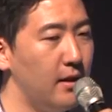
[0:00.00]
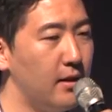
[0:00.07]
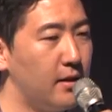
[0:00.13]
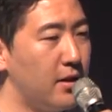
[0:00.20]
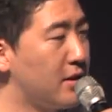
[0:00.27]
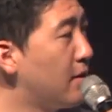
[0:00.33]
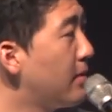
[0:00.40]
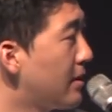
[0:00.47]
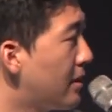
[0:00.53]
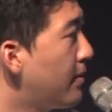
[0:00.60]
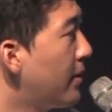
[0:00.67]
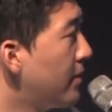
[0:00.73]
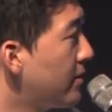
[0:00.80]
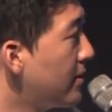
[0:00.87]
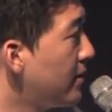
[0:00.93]
customer
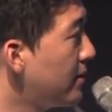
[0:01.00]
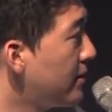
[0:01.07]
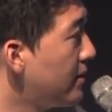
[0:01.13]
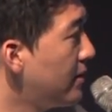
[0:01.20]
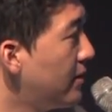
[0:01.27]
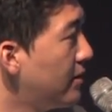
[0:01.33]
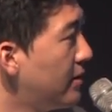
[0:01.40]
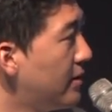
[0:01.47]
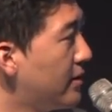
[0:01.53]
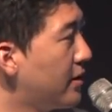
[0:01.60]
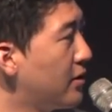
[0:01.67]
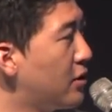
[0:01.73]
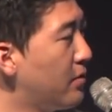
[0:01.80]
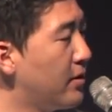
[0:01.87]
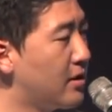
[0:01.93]
experiences. This
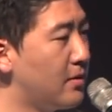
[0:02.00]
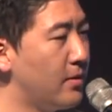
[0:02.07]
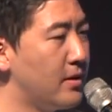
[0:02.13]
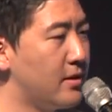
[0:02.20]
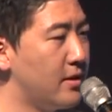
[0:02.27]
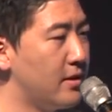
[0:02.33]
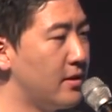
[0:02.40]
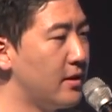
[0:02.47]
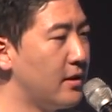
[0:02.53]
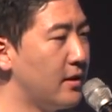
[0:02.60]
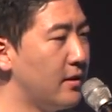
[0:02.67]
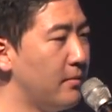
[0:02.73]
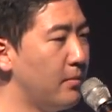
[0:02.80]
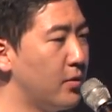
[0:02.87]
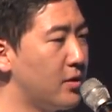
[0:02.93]
consumer experience is
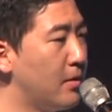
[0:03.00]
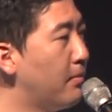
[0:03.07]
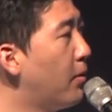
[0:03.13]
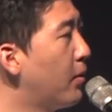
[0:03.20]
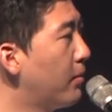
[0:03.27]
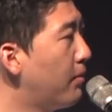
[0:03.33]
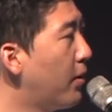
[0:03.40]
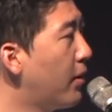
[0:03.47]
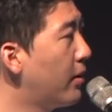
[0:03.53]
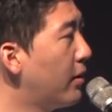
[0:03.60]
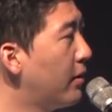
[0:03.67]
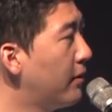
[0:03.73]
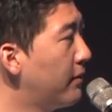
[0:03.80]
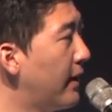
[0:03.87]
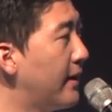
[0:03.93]
the most important part
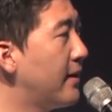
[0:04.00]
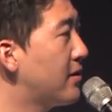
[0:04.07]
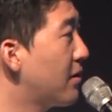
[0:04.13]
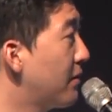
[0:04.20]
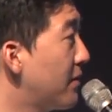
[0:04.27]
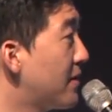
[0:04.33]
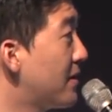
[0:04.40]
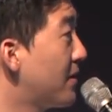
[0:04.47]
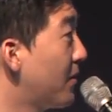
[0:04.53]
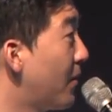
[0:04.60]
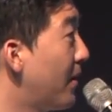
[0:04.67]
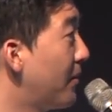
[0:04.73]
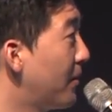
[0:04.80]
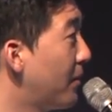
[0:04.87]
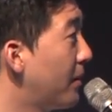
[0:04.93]
of any services
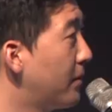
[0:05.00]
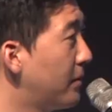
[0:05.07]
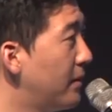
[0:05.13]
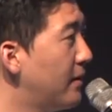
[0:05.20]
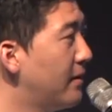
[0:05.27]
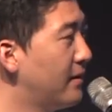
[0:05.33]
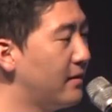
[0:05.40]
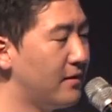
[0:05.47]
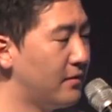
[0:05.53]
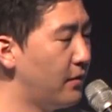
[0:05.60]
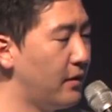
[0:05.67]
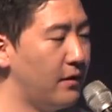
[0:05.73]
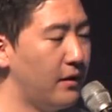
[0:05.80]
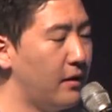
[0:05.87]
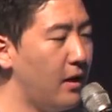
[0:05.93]
around the world. It's
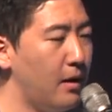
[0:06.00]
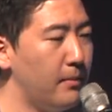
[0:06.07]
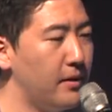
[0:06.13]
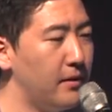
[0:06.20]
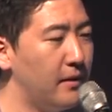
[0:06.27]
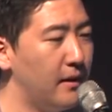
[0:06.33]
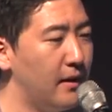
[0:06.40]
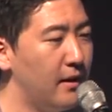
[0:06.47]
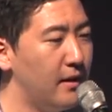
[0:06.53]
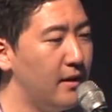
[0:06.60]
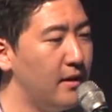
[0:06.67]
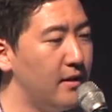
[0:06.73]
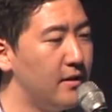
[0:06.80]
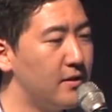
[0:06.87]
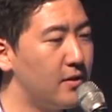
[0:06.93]
very common.
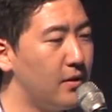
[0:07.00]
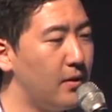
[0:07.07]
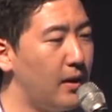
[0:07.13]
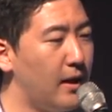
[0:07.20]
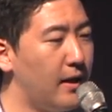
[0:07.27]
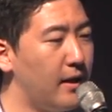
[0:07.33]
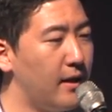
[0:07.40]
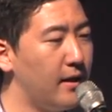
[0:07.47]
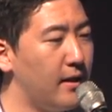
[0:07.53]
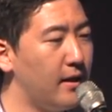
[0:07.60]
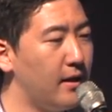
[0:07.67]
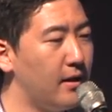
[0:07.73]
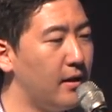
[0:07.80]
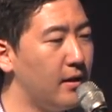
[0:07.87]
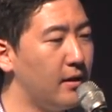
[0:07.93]
So
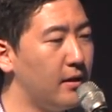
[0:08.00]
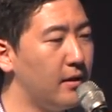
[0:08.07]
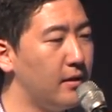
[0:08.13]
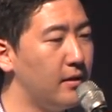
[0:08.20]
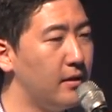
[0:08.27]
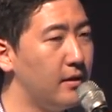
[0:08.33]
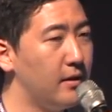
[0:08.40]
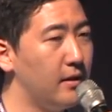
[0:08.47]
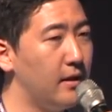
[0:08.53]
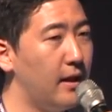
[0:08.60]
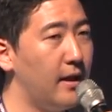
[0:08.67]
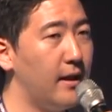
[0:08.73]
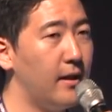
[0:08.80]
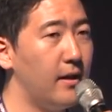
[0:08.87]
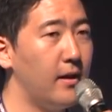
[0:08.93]

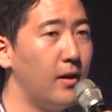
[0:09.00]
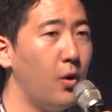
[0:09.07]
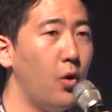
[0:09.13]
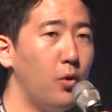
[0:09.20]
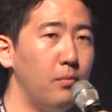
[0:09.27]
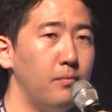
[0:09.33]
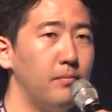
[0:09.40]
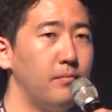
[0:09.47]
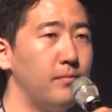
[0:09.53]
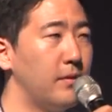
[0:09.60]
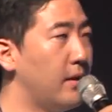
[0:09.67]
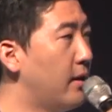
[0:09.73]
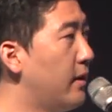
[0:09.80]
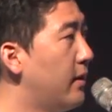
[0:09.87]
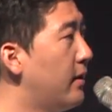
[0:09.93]
I hope
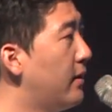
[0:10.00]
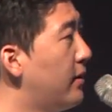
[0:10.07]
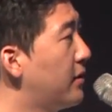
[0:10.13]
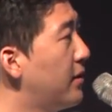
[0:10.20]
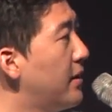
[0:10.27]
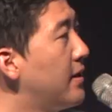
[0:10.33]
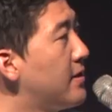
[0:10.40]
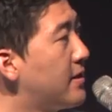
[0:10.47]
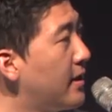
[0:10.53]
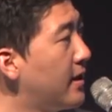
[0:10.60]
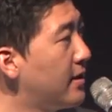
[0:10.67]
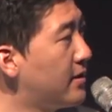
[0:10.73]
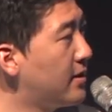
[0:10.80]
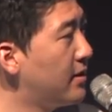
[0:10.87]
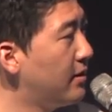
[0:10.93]
the
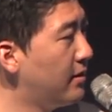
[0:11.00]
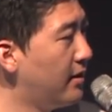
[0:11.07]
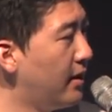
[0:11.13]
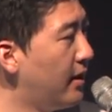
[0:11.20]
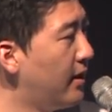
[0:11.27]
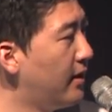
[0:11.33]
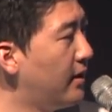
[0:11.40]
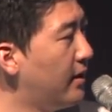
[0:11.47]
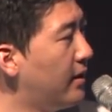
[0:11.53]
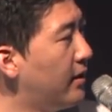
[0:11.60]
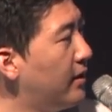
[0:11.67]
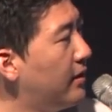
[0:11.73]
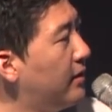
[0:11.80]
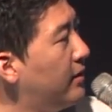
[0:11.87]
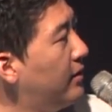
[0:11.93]
insights that
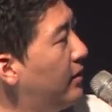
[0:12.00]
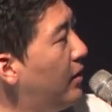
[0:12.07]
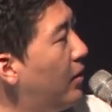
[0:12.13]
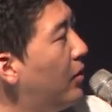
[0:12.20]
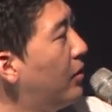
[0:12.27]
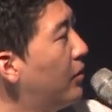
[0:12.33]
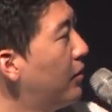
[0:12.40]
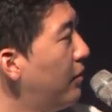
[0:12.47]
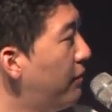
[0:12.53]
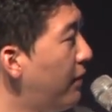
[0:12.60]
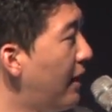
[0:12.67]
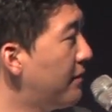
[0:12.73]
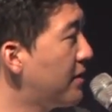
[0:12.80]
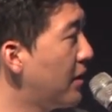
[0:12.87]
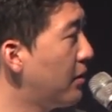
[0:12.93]
all
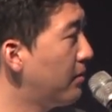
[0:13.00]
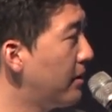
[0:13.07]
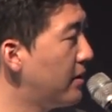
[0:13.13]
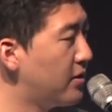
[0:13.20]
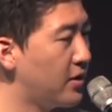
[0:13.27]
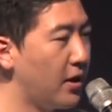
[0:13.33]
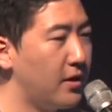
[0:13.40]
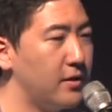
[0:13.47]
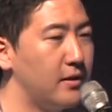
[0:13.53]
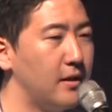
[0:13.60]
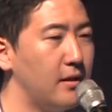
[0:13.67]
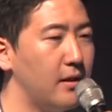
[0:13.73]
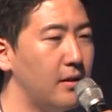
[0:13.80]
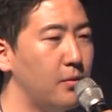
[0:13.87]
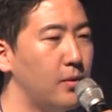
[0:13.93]
five gentlemen shared
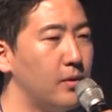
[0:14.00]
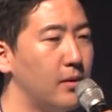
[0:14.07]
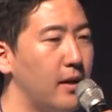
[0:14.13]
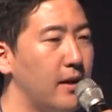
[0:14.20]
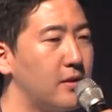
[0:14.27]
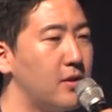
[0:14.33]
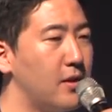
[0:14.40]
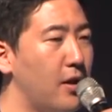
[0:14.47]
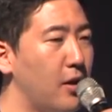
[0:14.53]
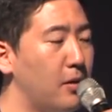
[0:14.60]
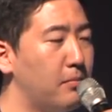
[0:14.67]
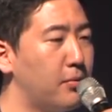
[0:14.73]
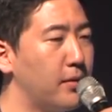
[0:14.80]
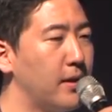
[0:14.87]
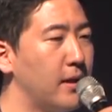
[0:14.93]
will actually
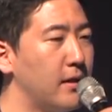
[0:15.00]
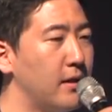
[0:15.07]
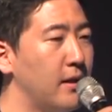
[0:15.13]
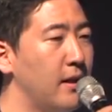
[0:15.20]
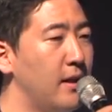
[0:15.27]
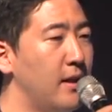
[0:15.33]
help bring